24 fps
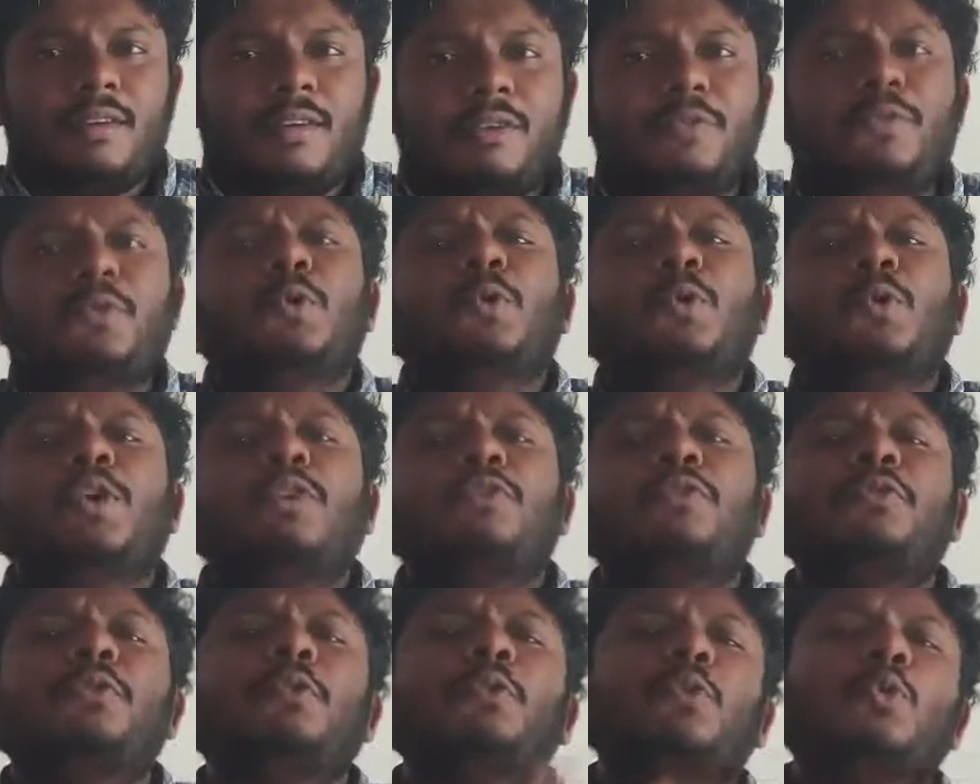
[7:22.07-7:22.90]
If
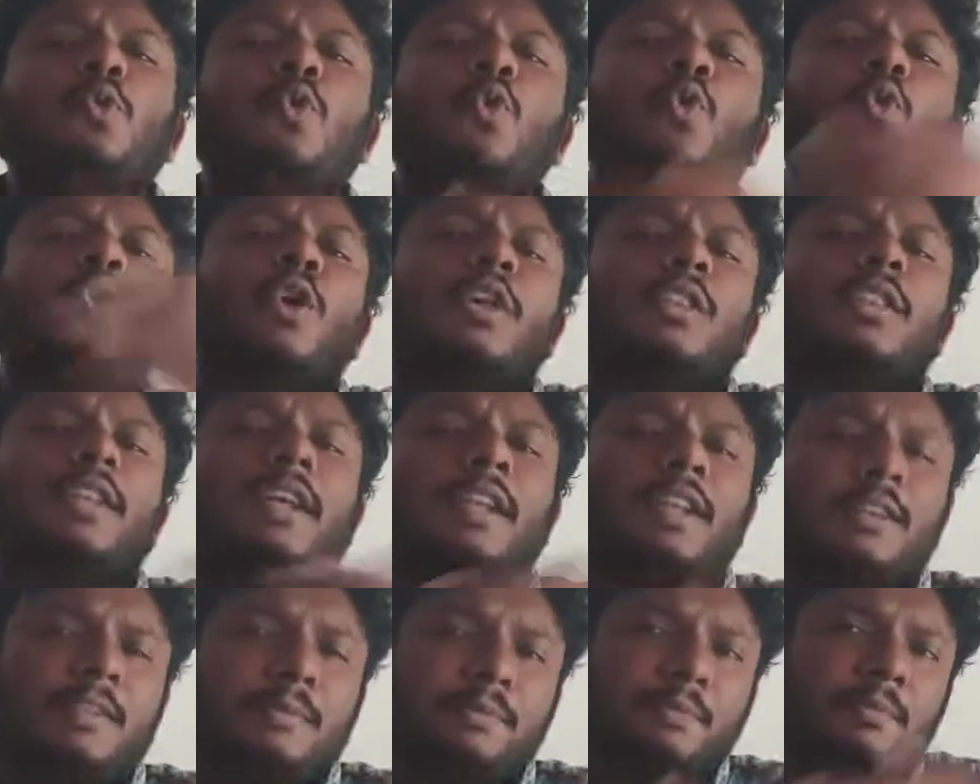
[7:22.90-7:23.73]
you go on
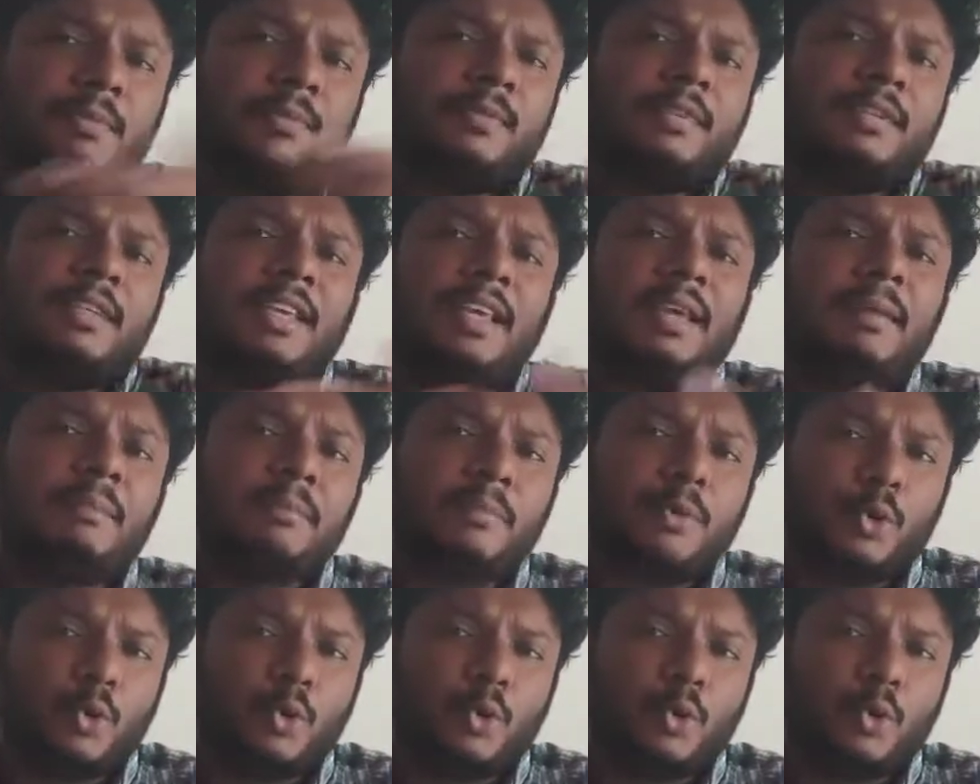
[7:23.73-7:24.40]
that same